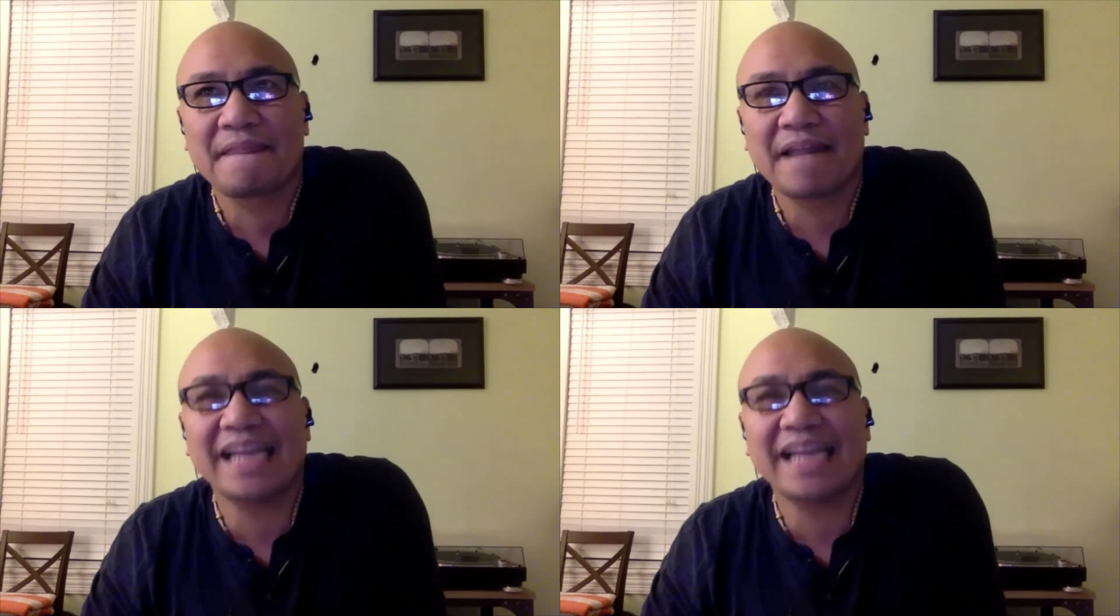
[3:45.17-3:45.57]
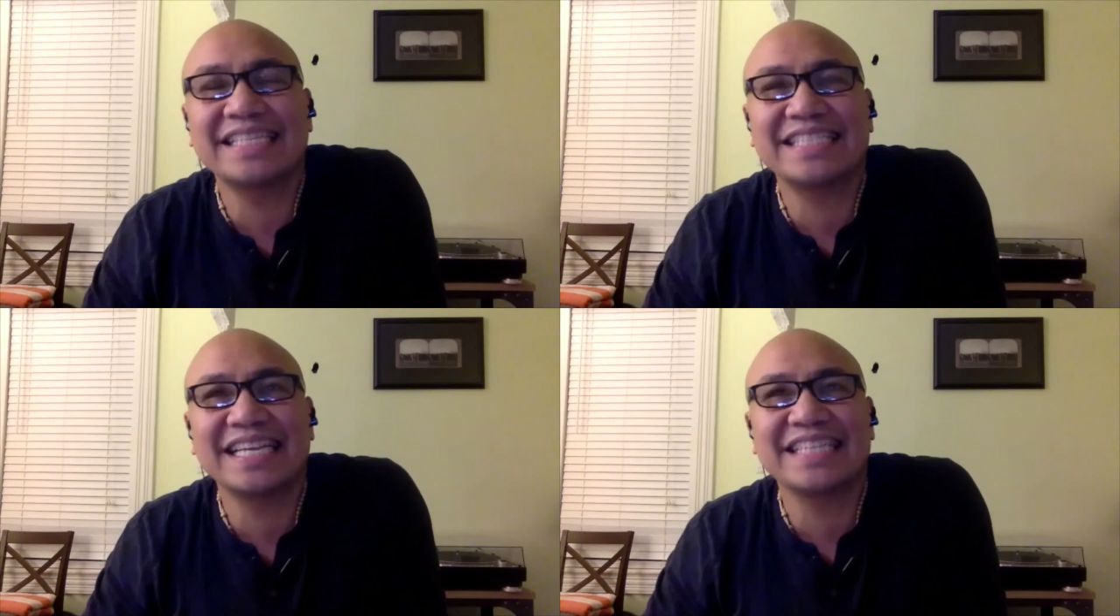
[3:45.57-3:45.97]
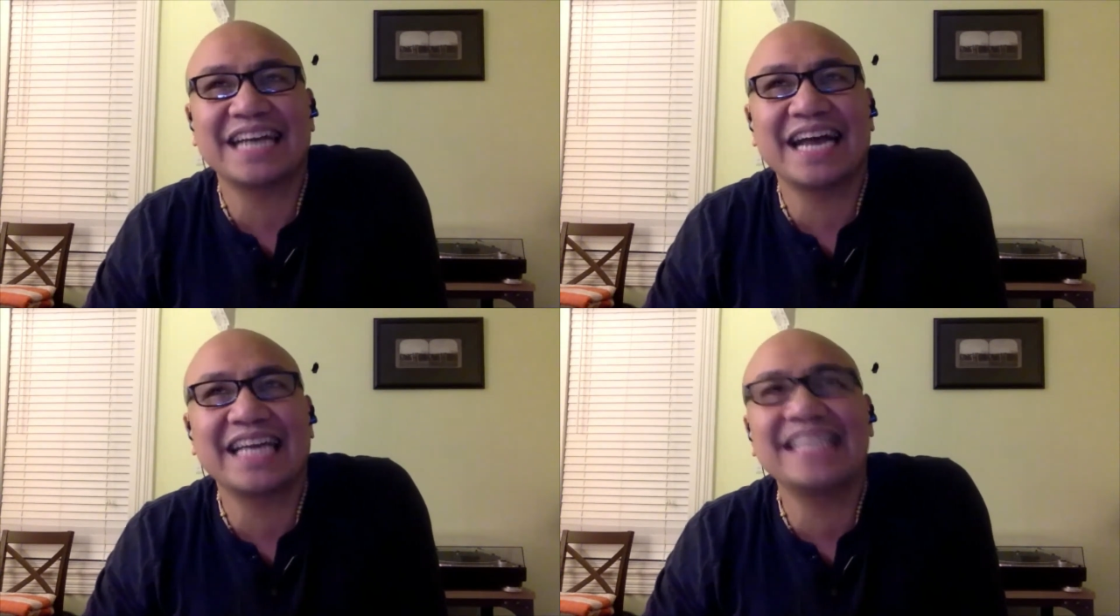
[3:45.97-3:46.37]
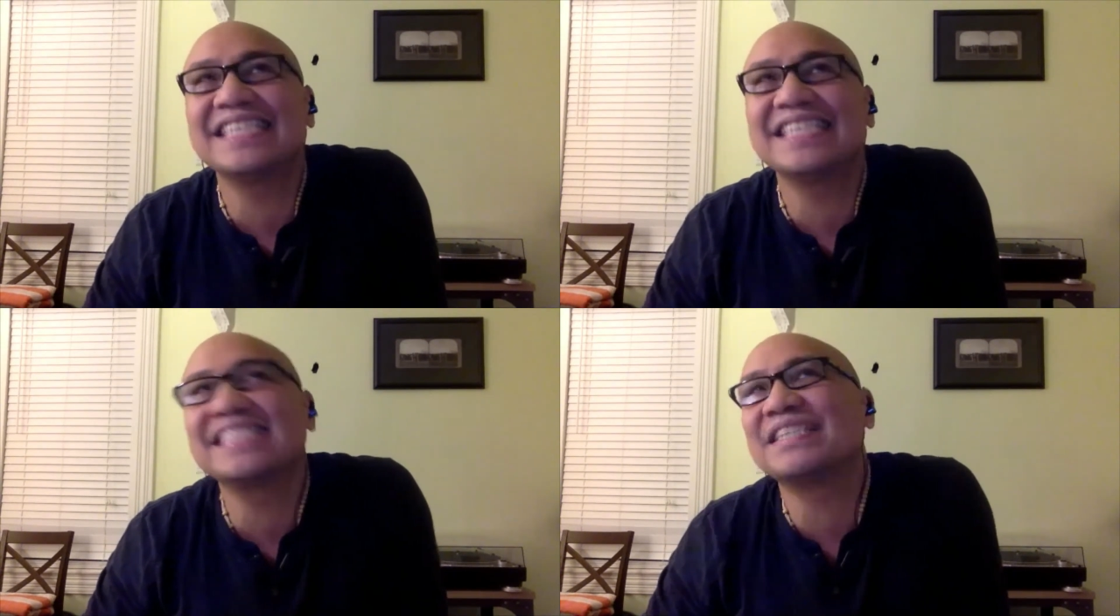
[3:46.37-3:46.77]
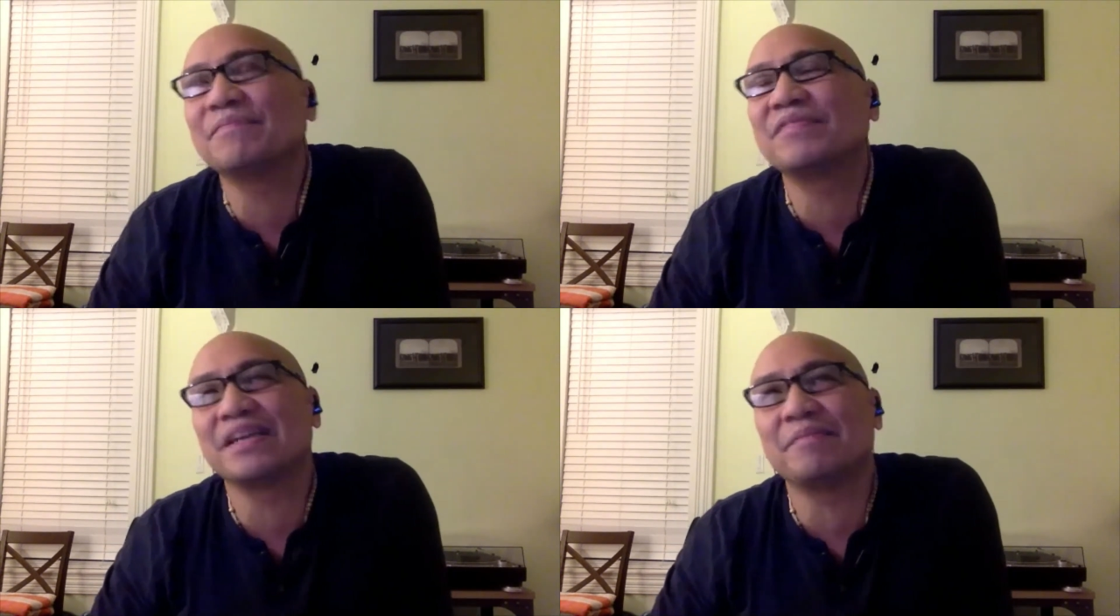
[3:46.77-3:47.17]
can say
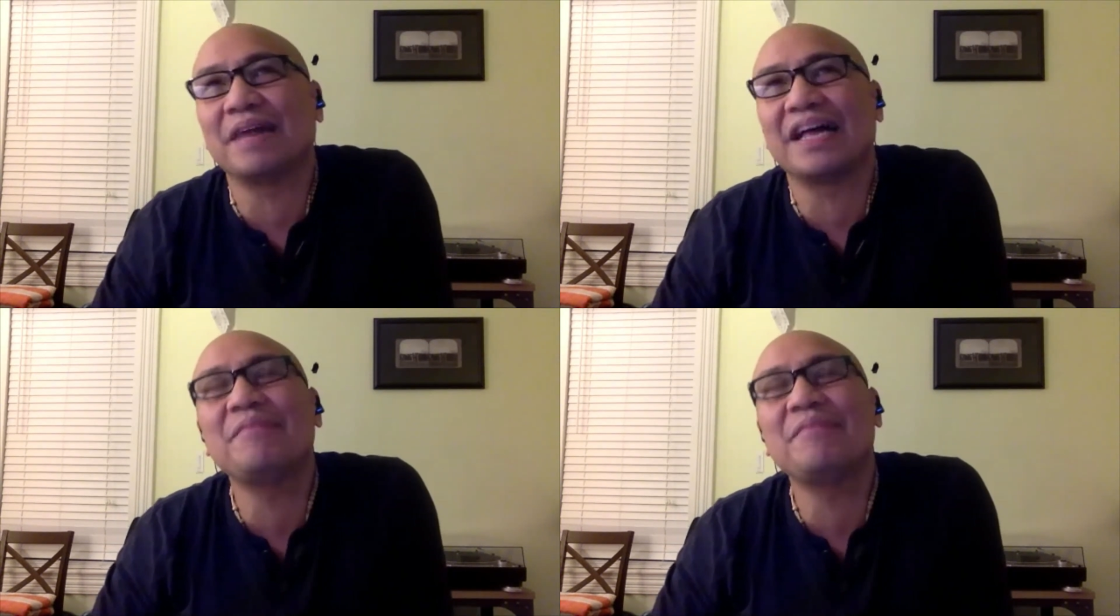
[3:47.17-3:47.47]
something about.